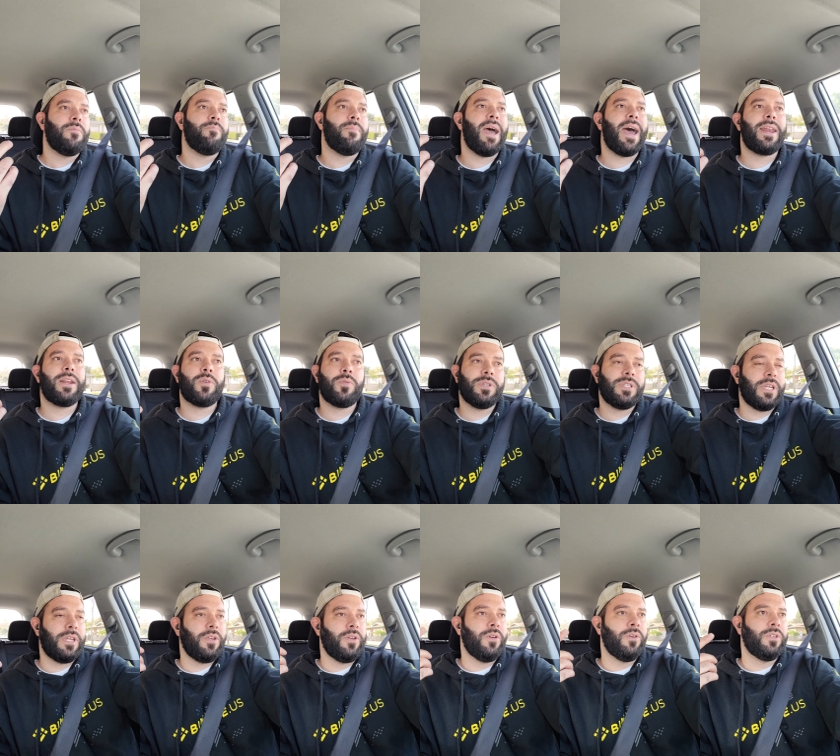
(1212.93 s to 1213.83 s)
Matic was
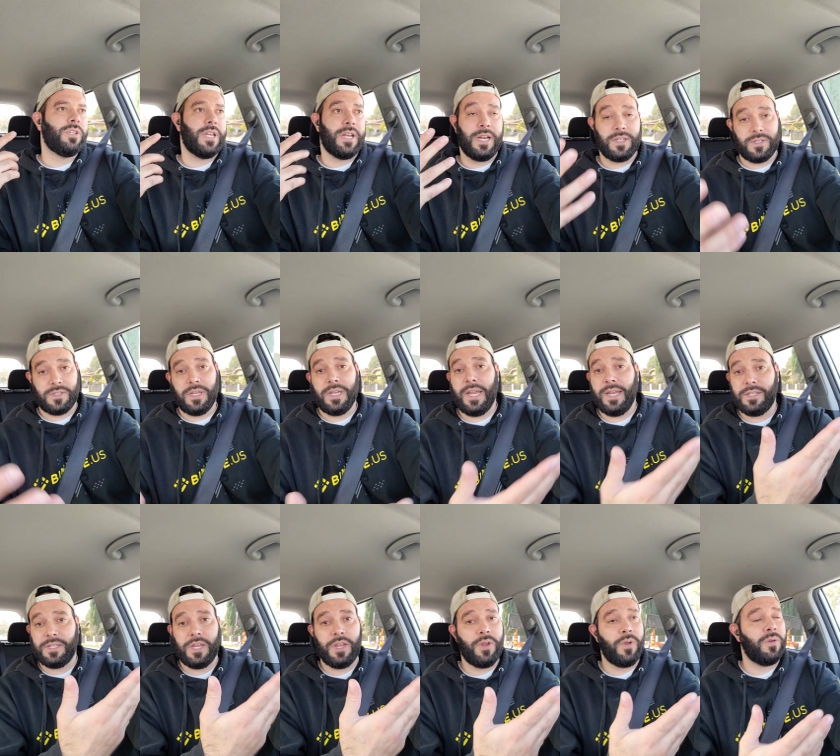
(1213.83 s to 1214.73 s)
huge, and it's
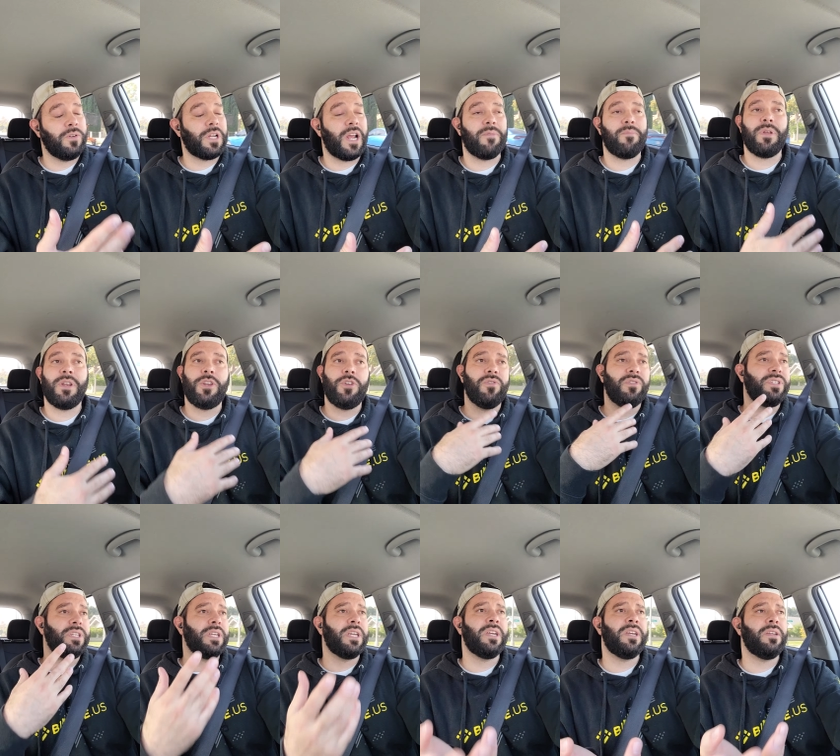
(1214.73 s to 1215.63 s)
it's huge. I've been
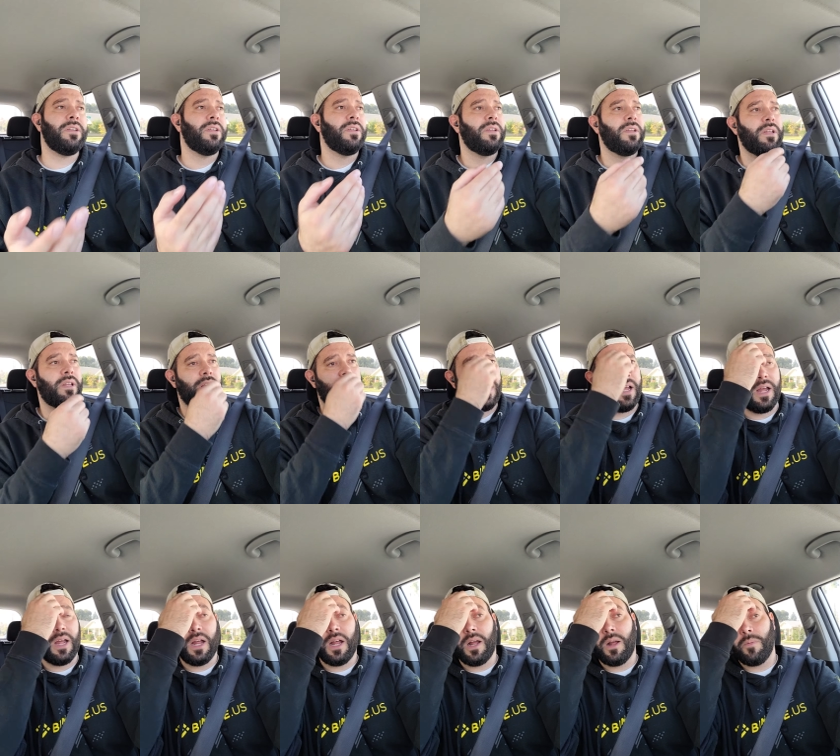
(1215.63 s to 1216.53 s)
using it.
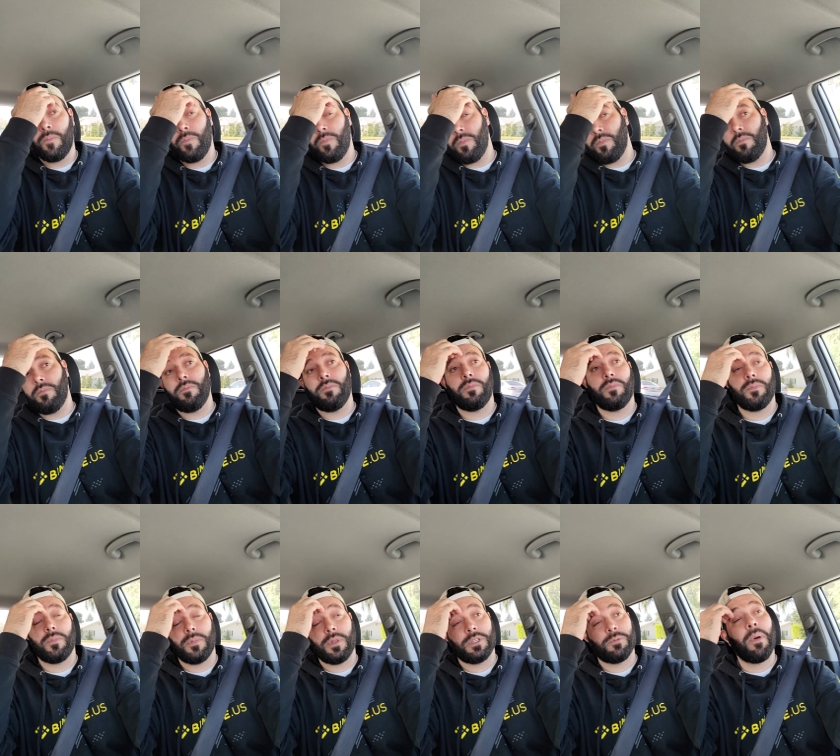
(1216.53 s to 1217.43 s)
Um,
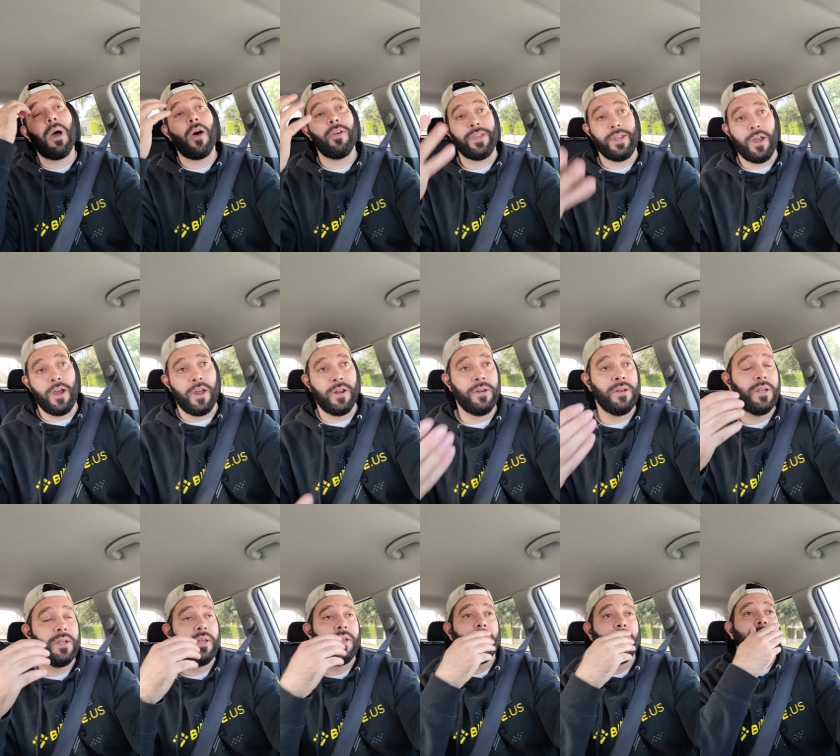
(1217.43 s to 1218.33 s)
it's Polygon.
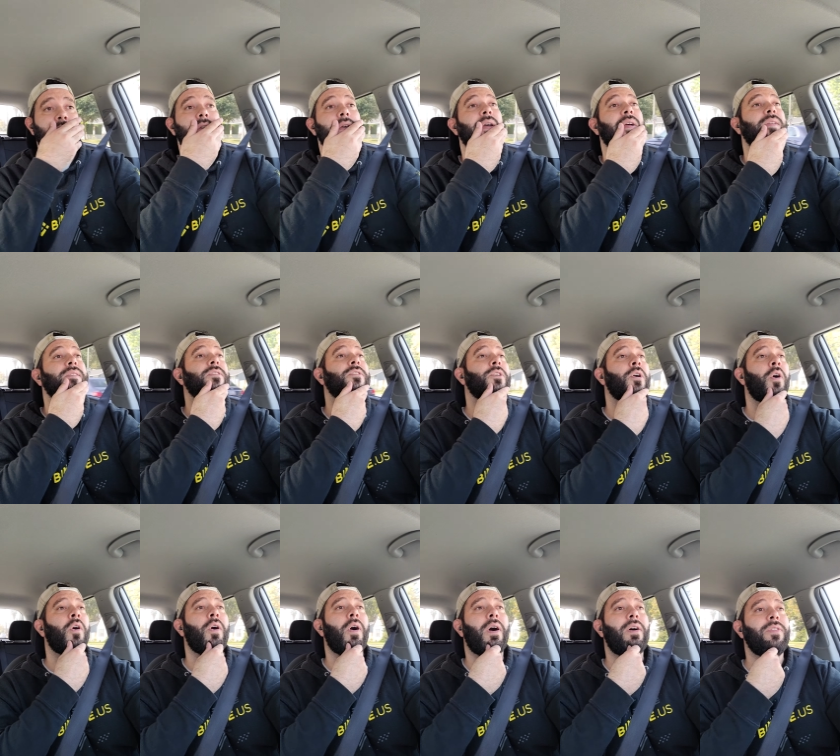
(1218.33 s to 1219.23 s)

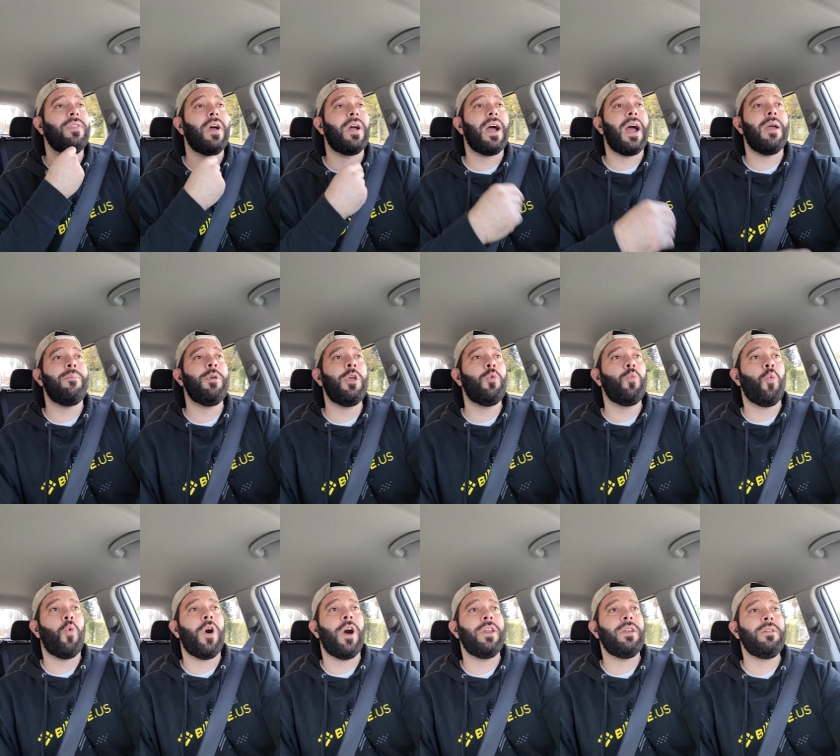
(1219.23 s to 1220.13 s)
So the, I'm in
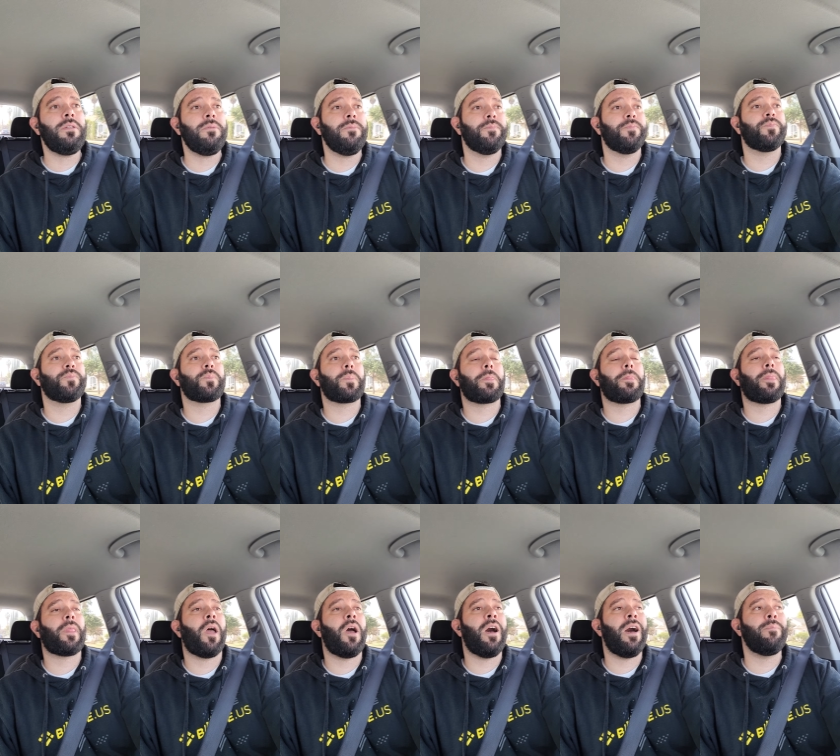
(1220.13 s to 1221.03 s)
one
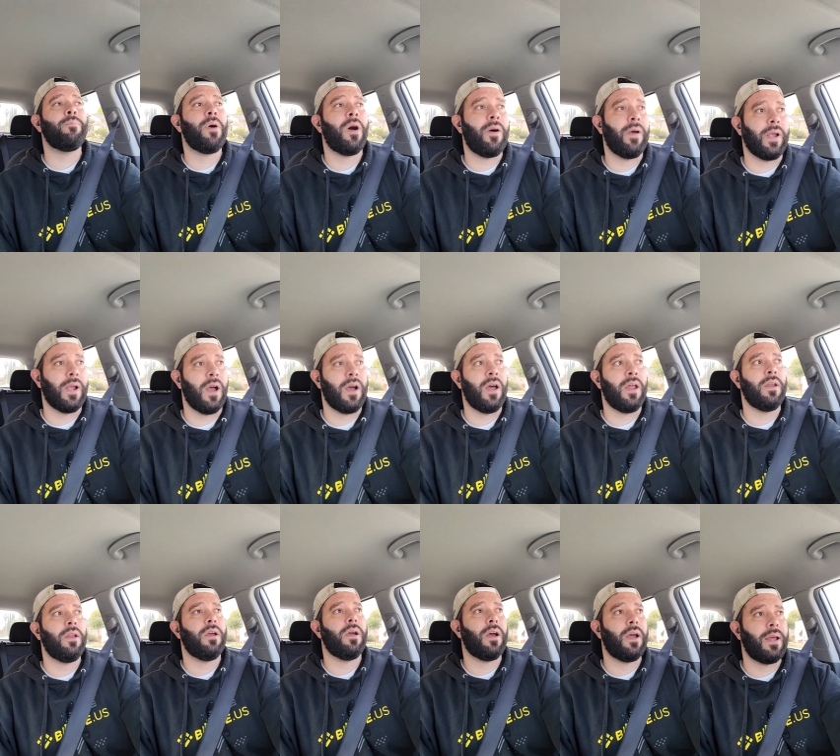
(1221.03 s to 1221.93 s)
on
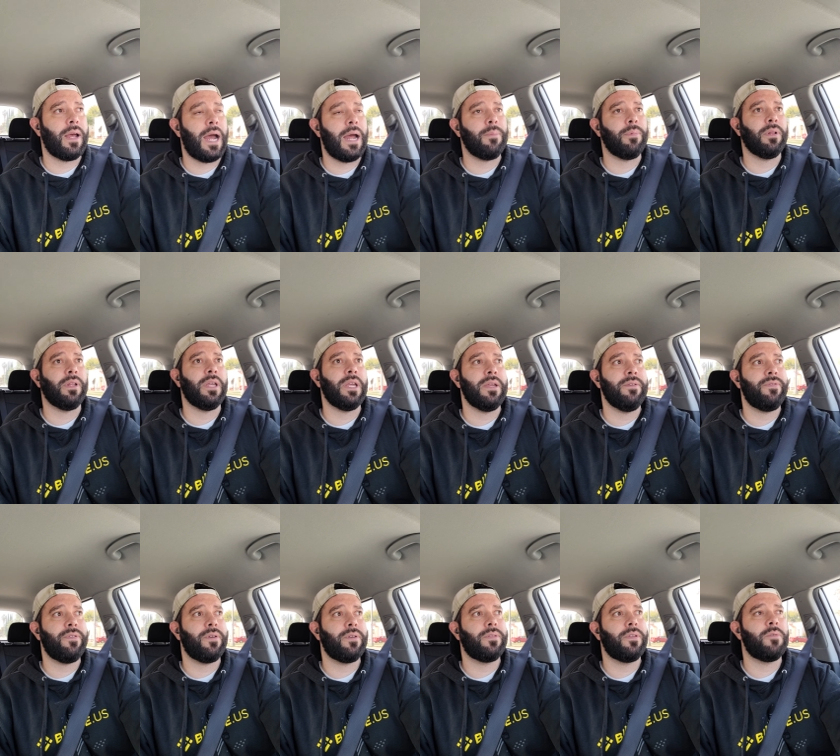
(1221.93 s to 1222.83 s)
Polygon, I, I, believe.